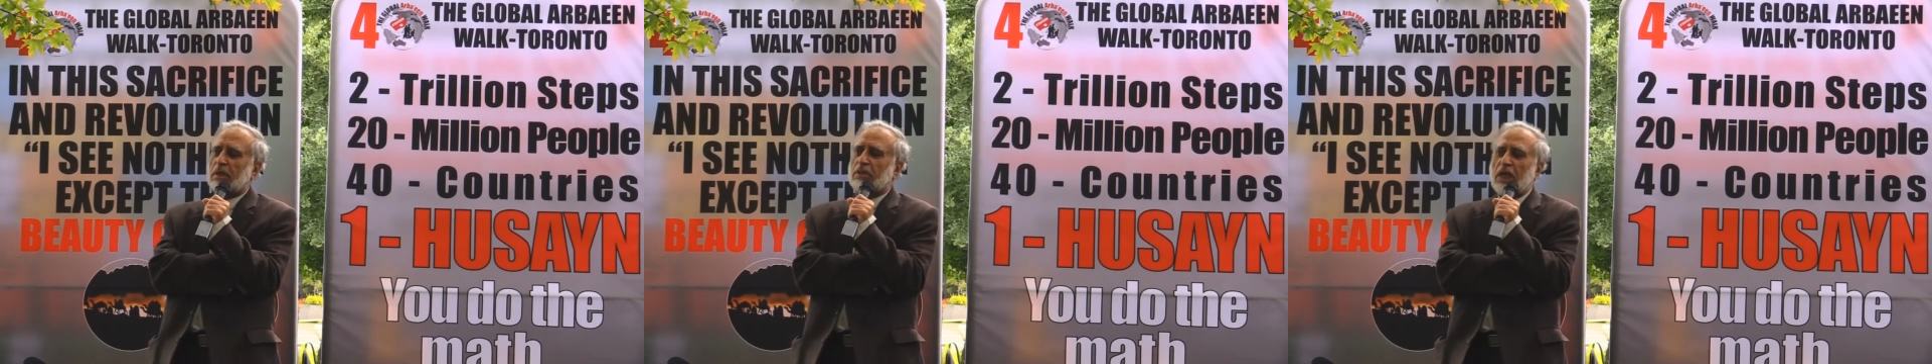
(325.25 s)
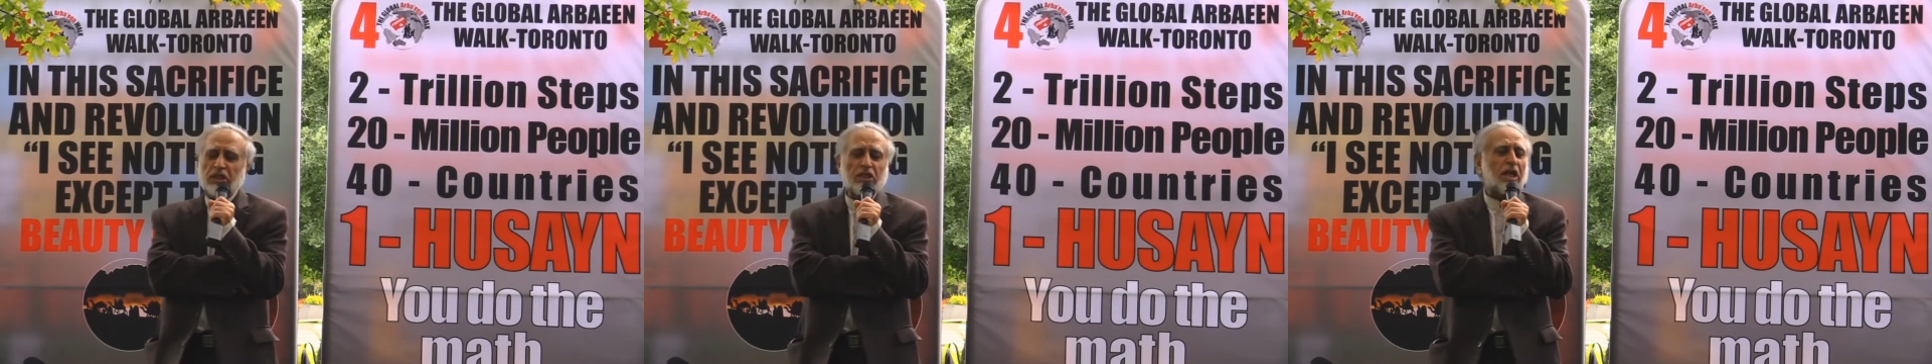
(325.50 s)

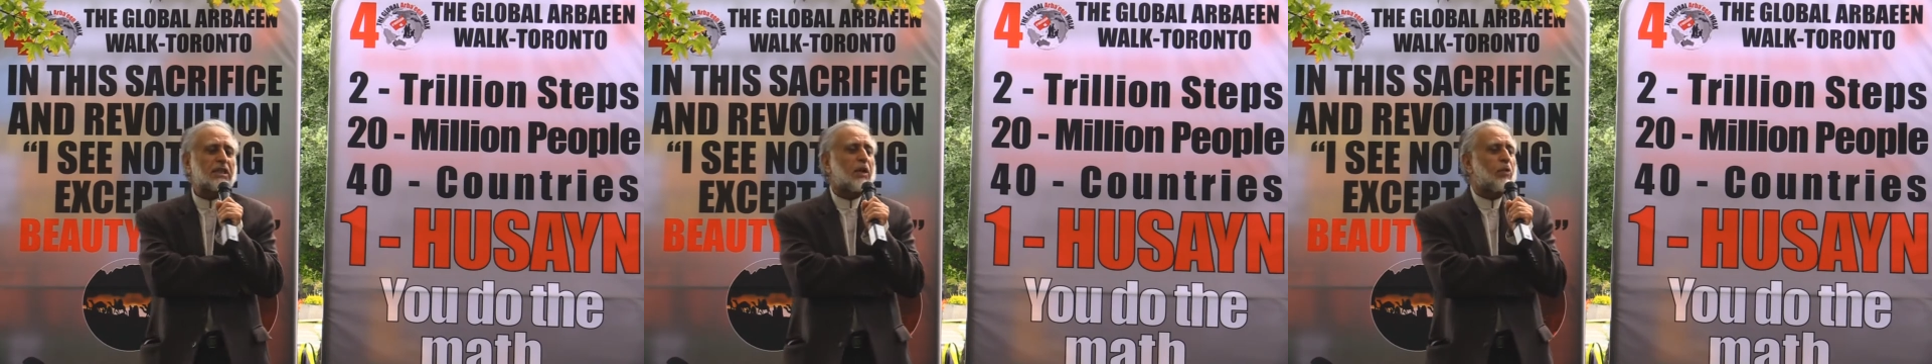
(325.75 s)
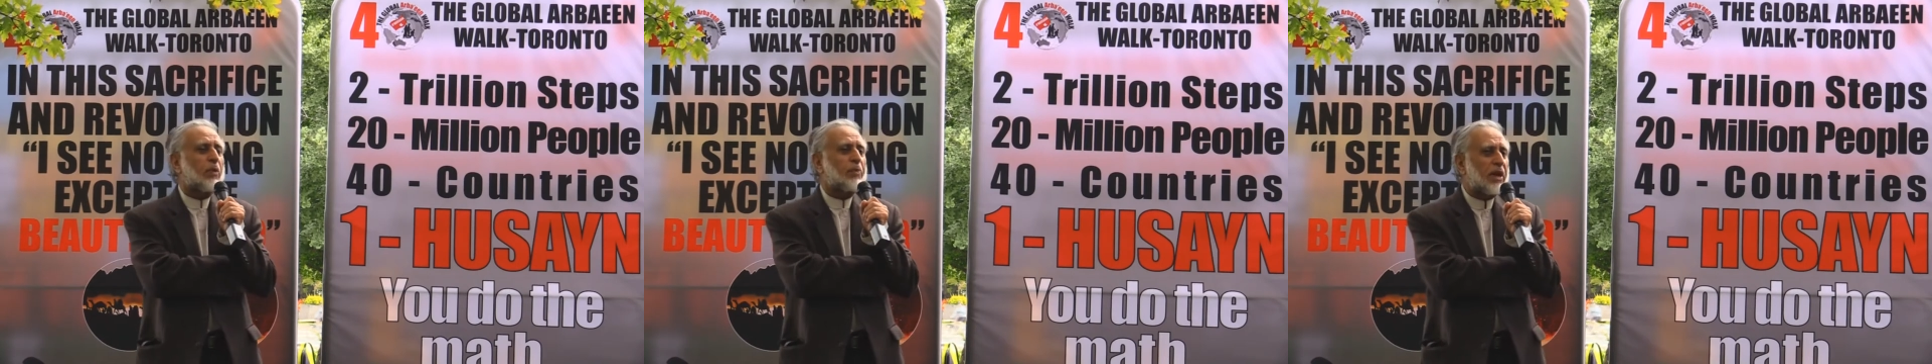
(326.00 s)
just as
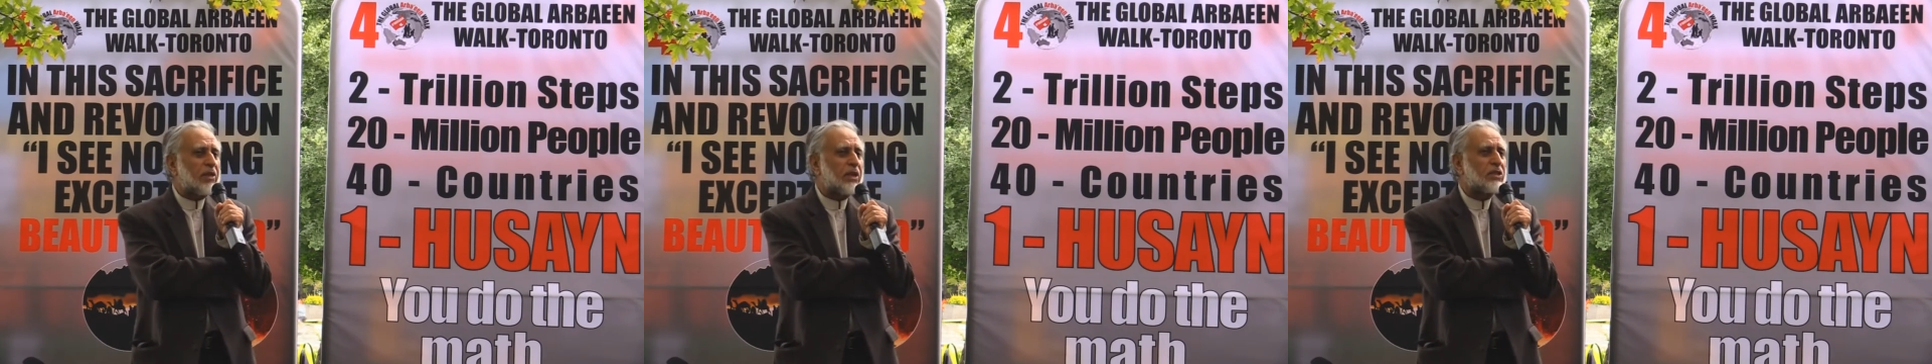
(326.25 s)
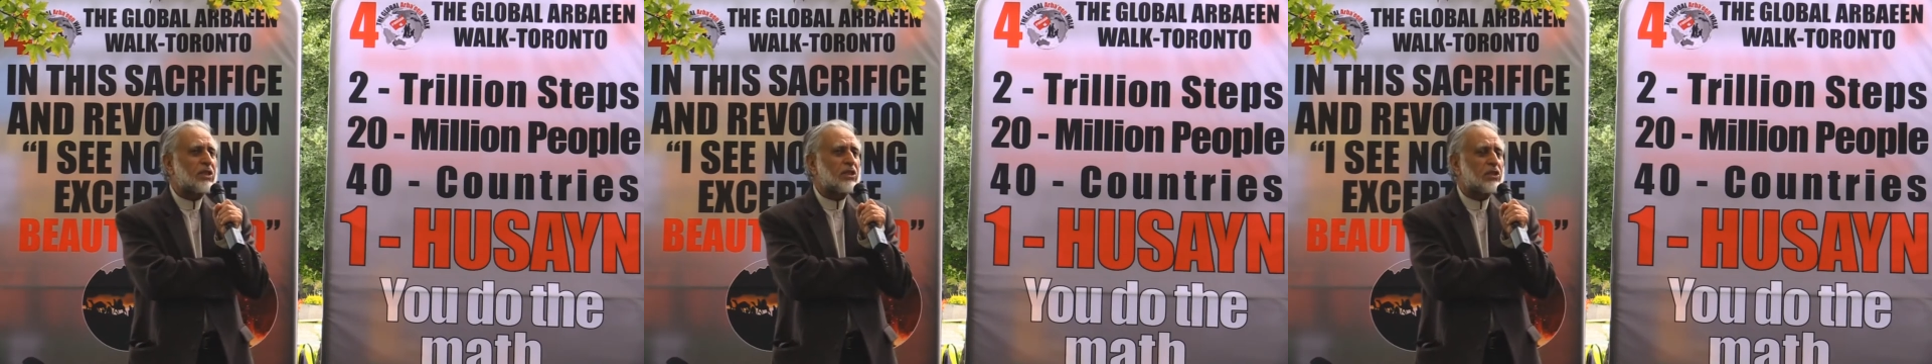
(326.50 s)
our
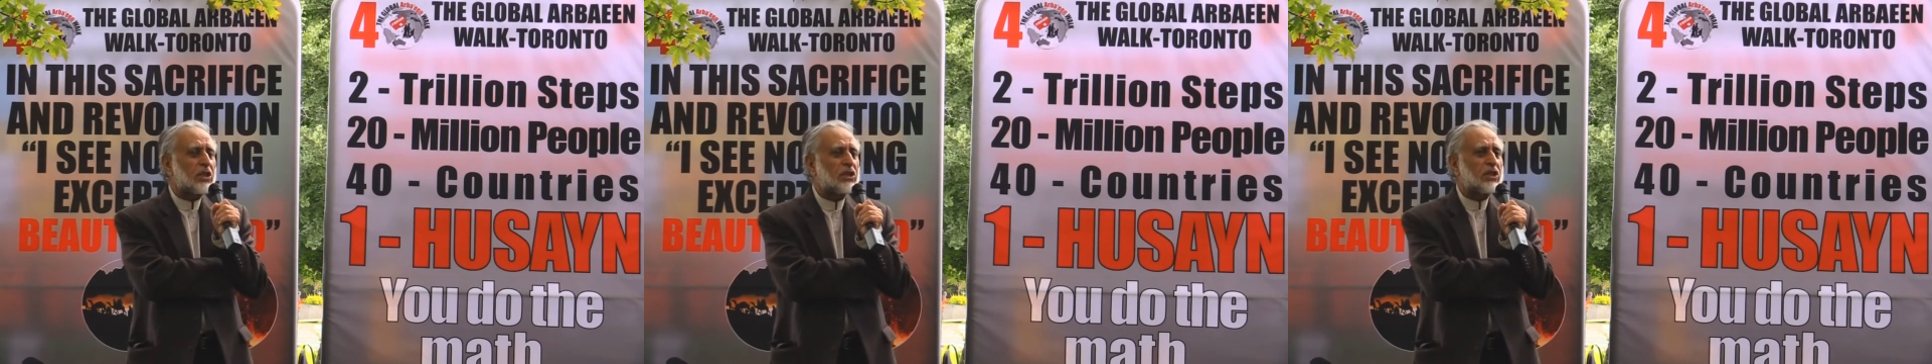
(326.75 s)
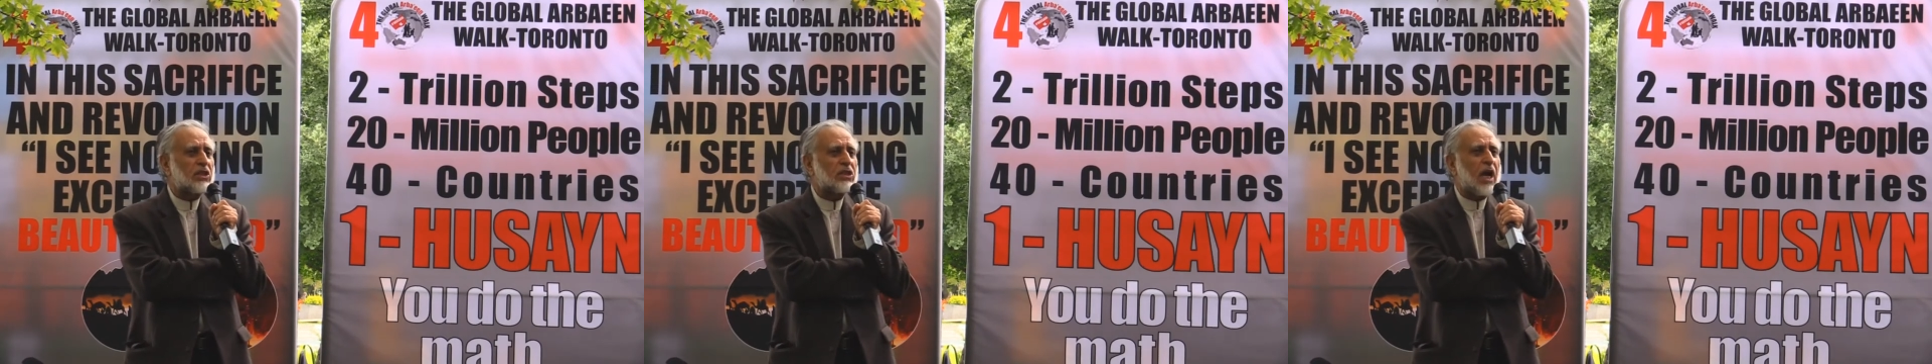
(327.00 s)
brothers and
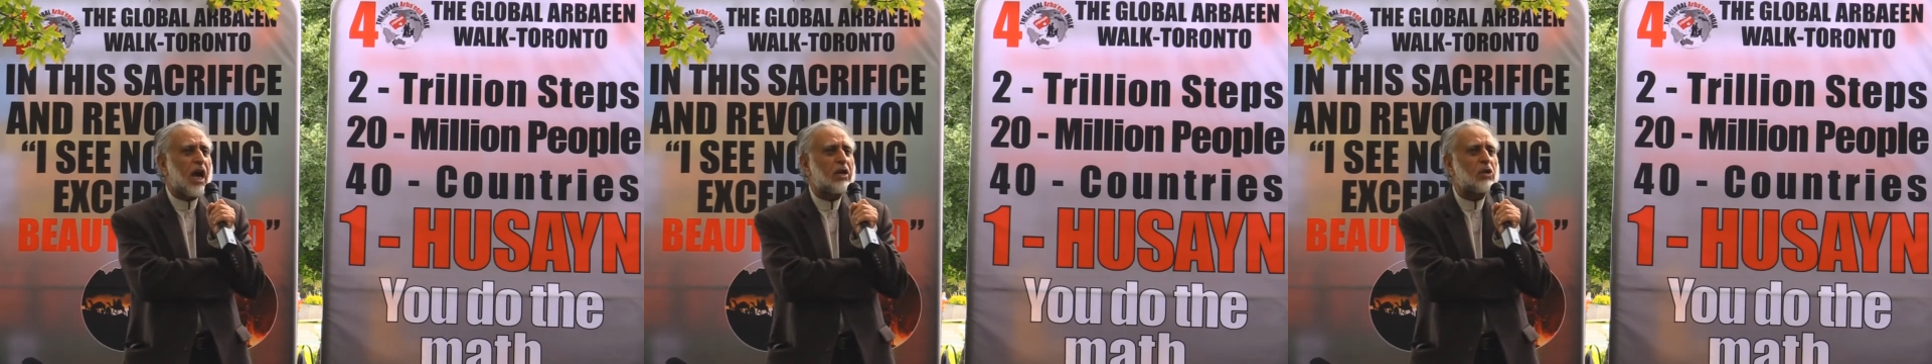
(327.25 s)
sisters are